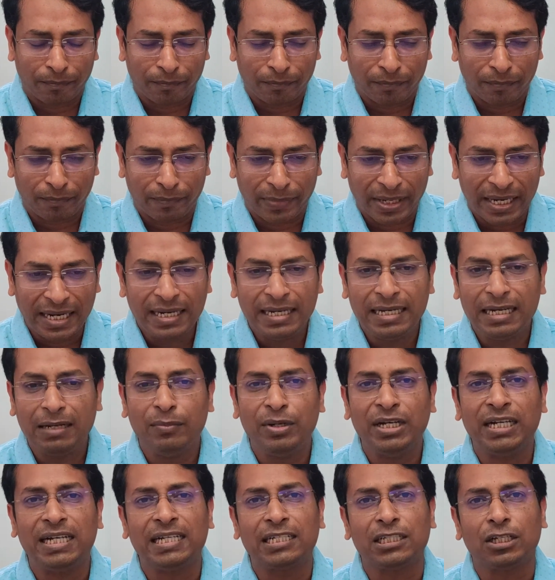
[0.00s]
main
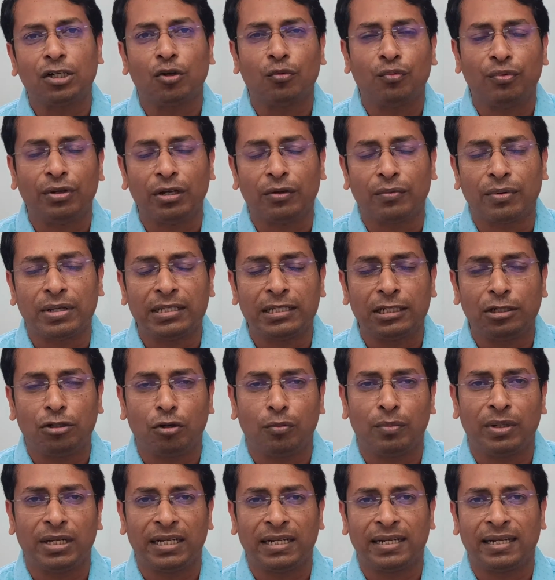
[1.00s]
limitation of frequency
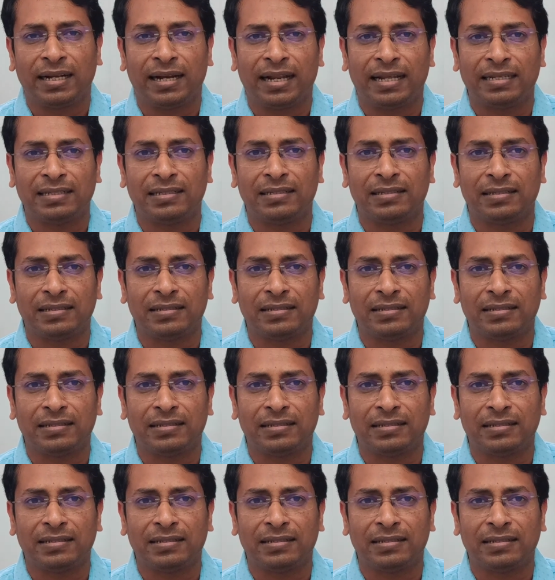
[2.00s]
domain analysis